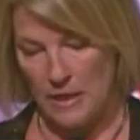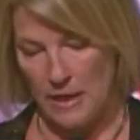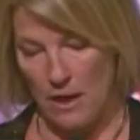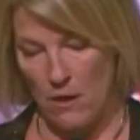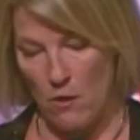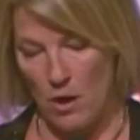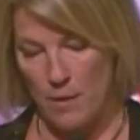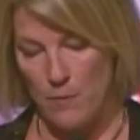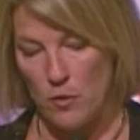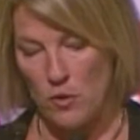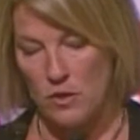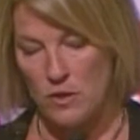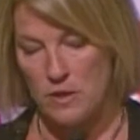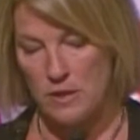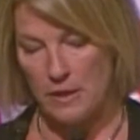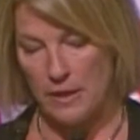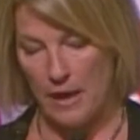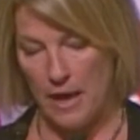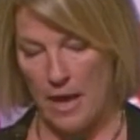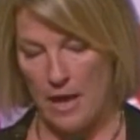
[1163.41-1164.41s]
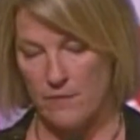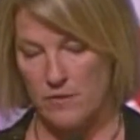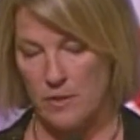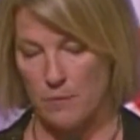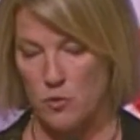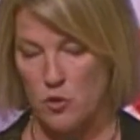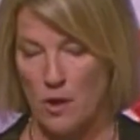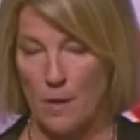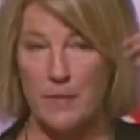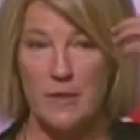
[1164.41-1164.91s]
Now, I personally have
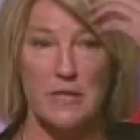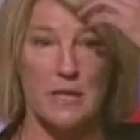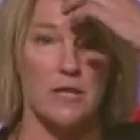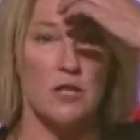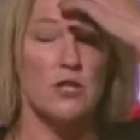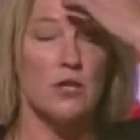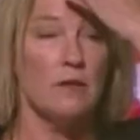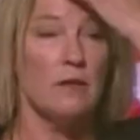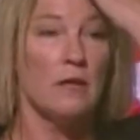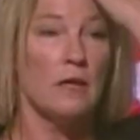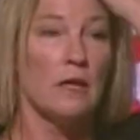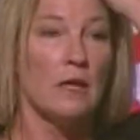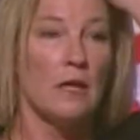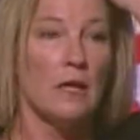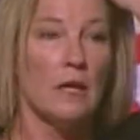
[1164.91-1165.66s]
some trepidation